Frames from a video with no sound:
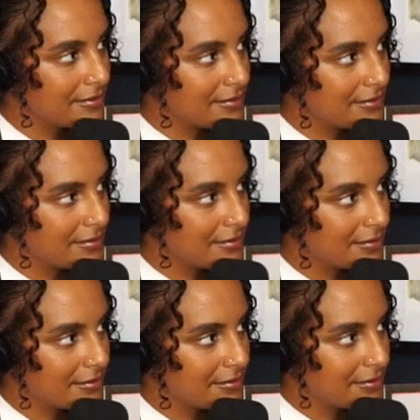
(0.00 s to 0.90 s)

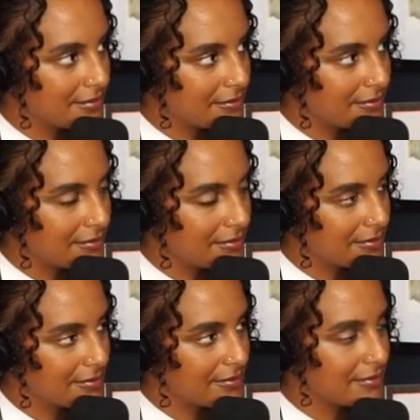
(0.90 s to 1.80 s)

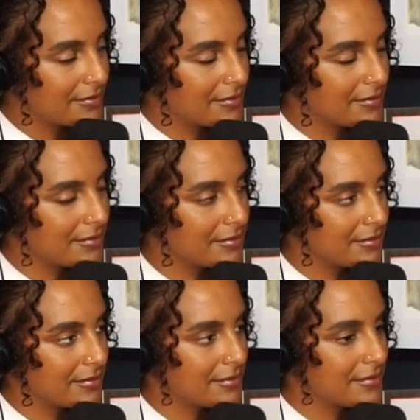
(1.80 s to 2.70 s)

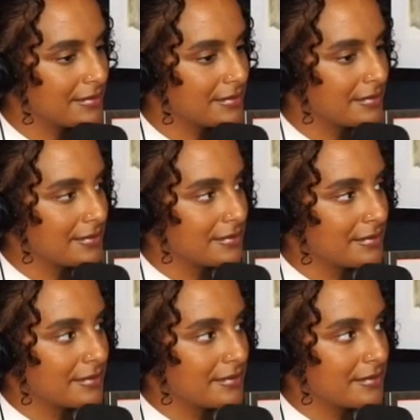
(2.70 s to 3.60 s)

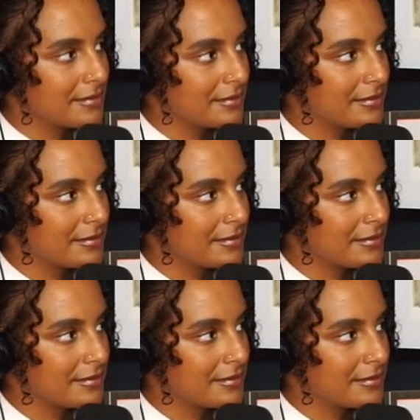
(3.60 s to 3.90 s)
This person isn't speaking.